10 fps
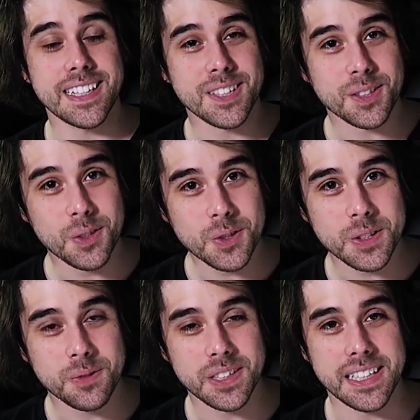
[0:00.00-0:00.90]

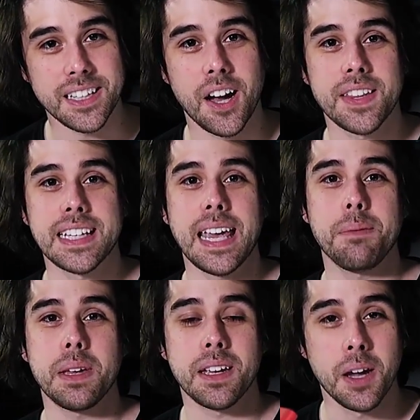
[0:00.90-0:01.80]
exclusively on the
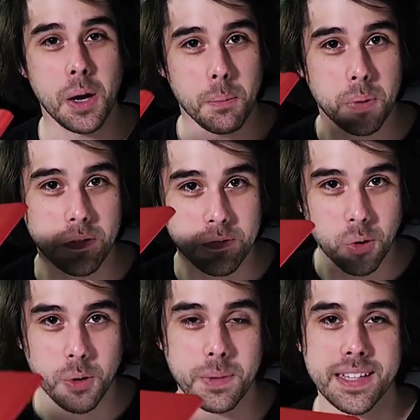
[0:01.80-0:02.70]
gaming
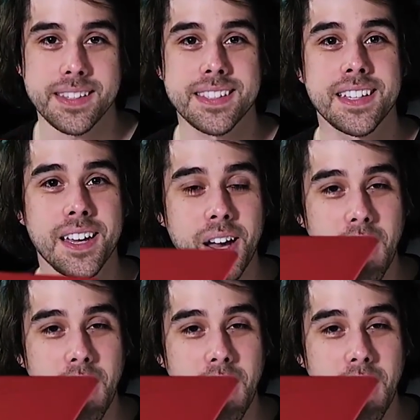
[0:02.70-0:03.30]
performance